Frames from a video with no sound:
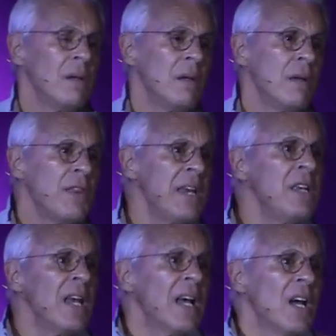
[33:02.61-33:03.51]
Then,
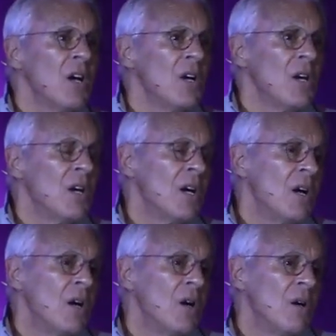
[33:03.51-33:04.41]

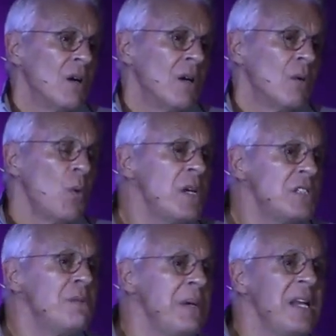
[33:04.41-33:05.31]
what is
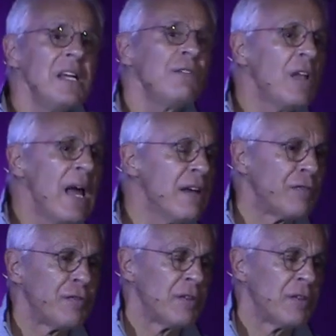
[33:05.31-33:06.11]
the meaning of life?